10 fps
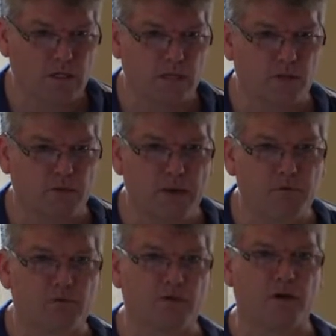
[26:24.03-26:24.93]
Again, the
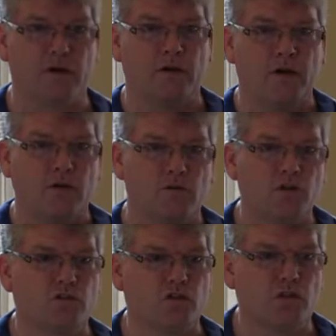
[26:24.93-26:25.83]
Bible's very
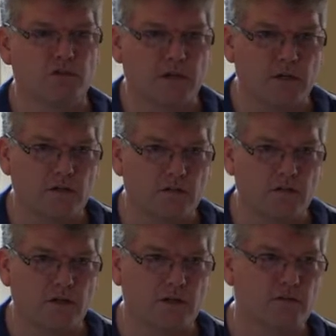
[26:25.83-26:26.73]
reserved and
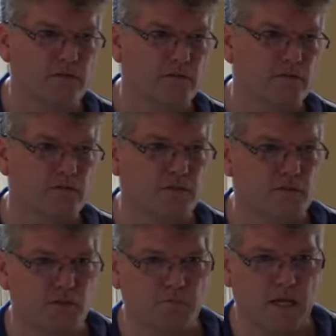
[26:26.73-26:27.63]
it's, it's
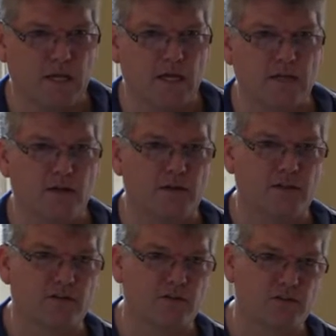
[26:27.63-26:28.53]
speaking, you know, it
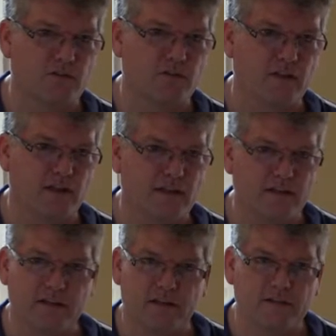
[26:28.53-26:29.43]
doesn't just like,
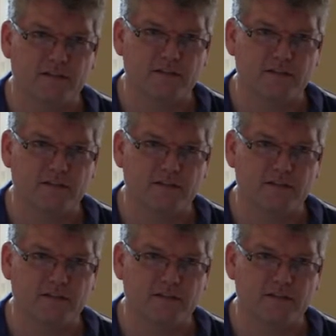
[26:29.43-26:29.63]
it, it,